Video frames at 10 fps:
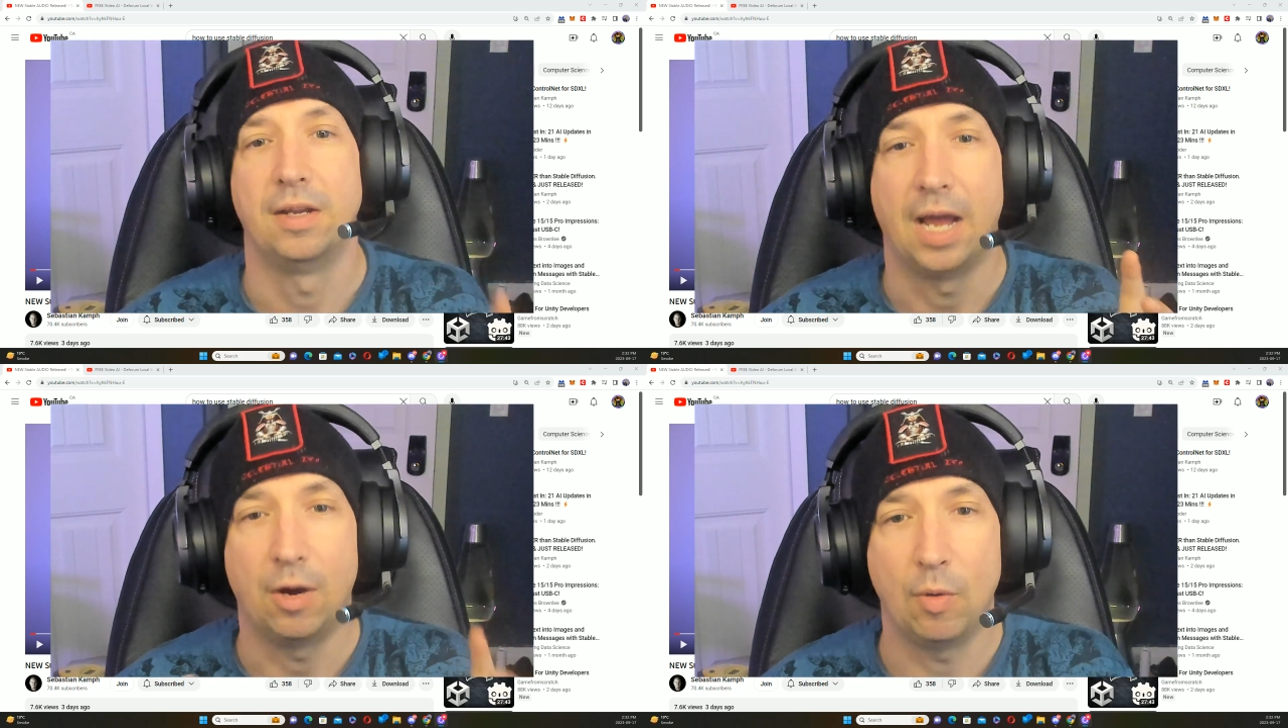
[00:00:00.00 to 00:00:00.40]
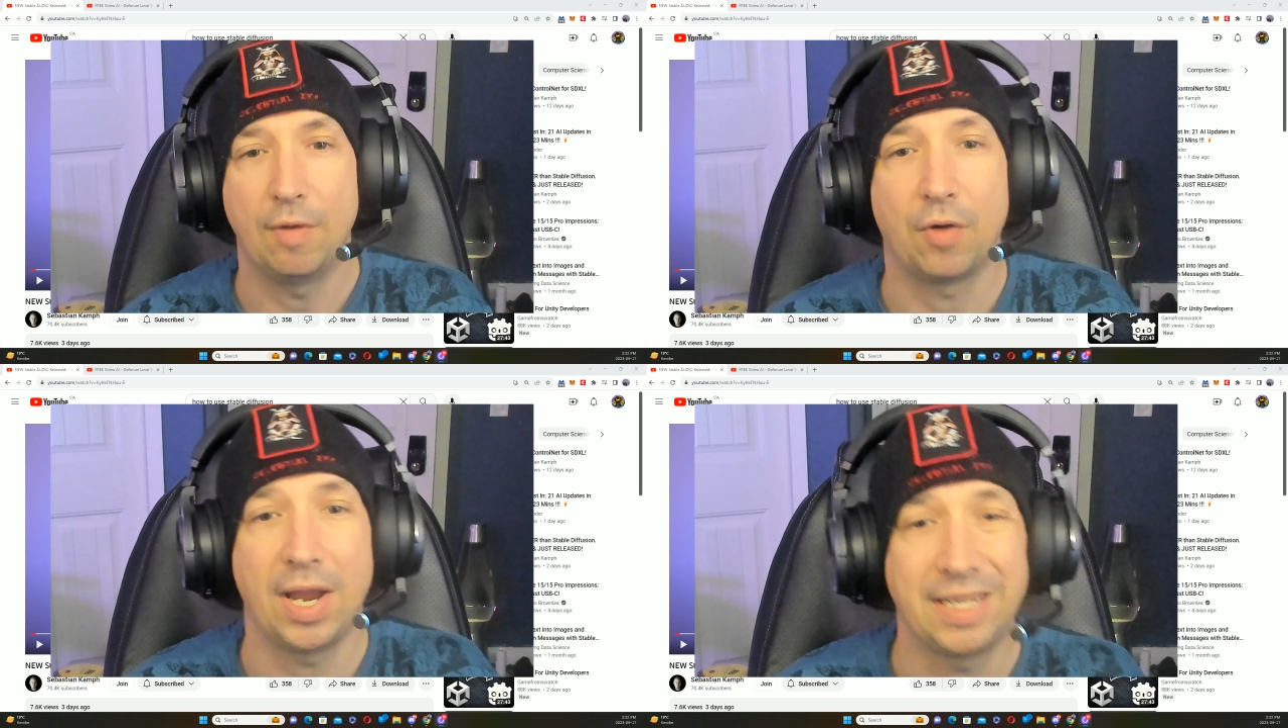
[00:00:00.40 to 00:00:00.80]

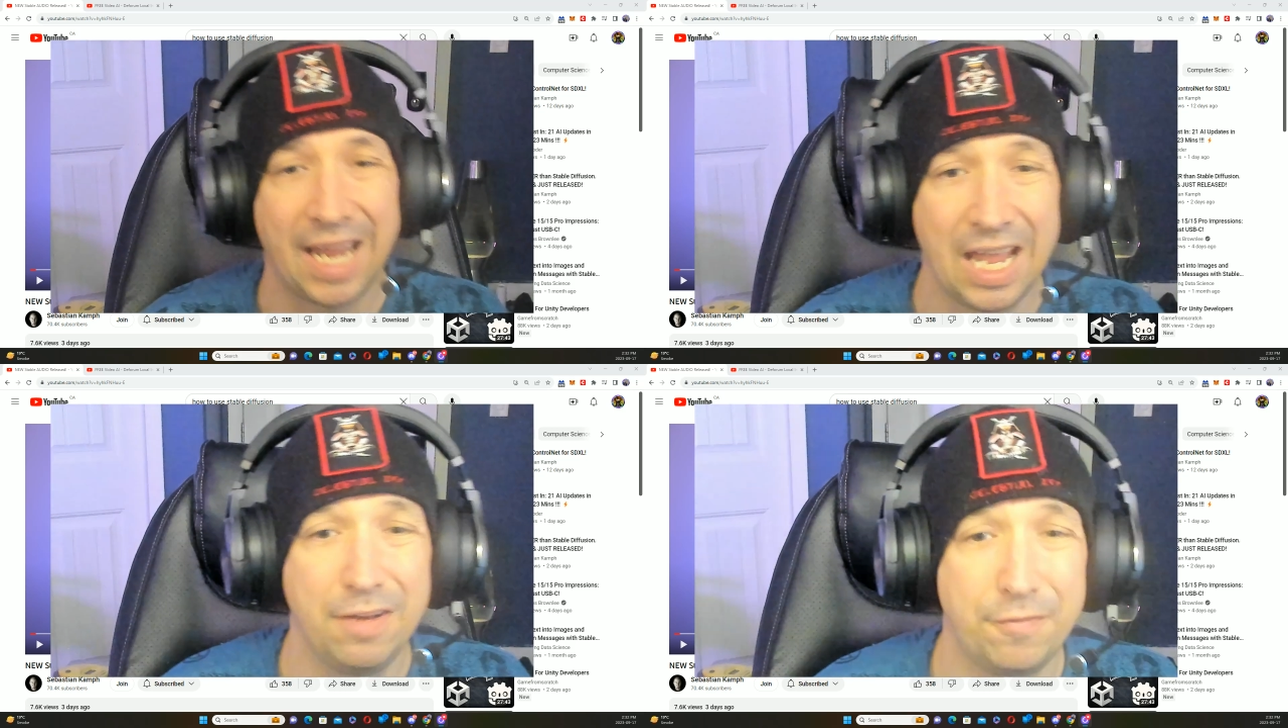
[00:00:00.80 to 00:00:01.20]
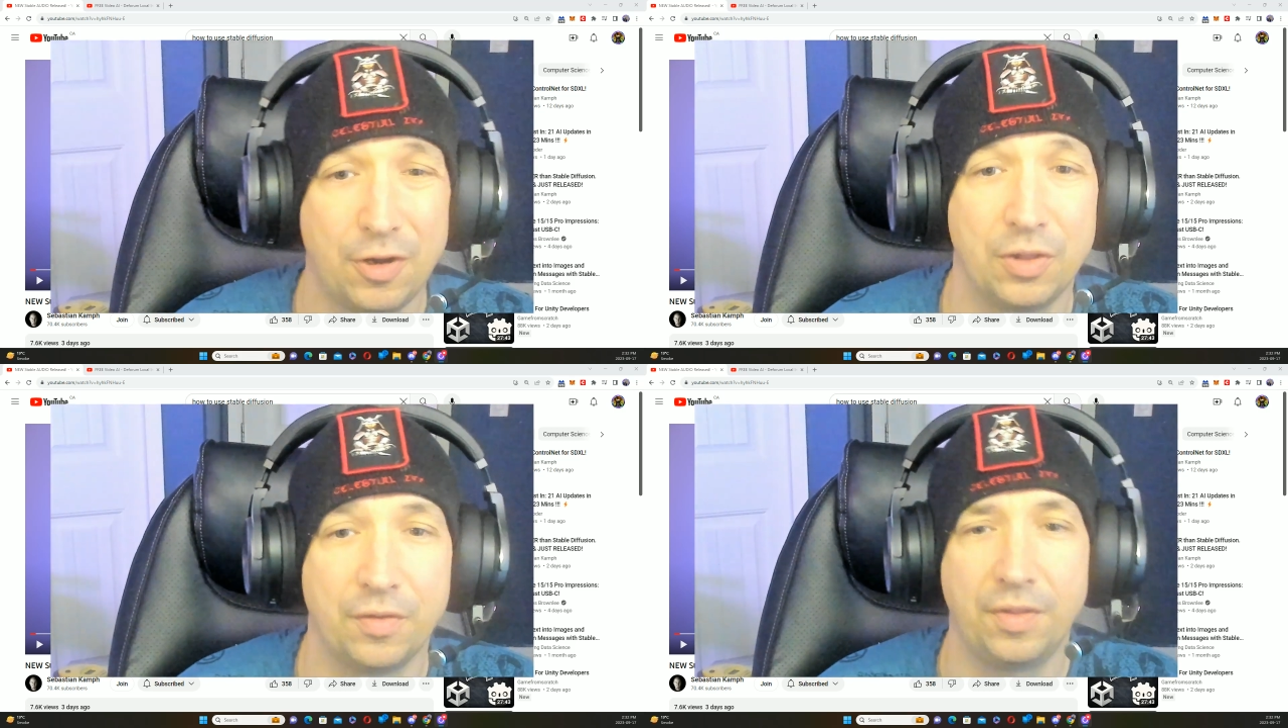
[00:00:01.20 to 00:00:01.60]
However, I can
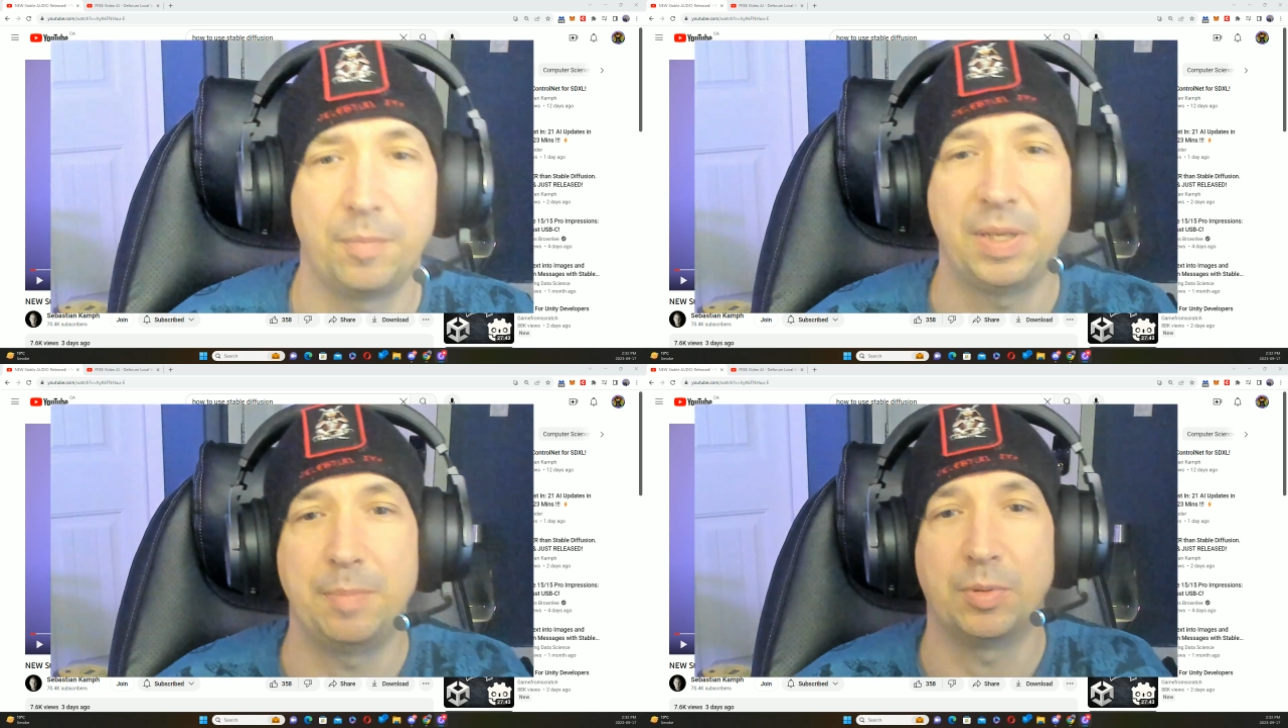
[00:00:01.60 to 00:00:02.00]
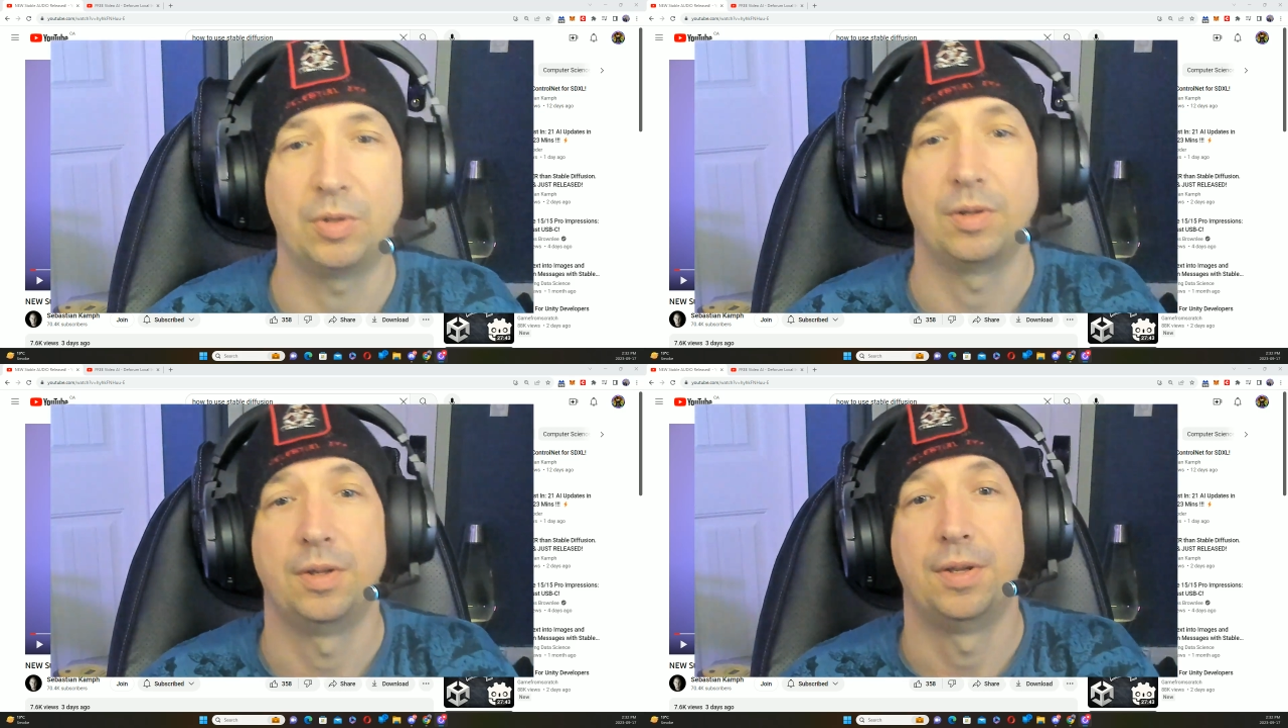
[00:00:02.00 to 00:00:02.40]
follow the people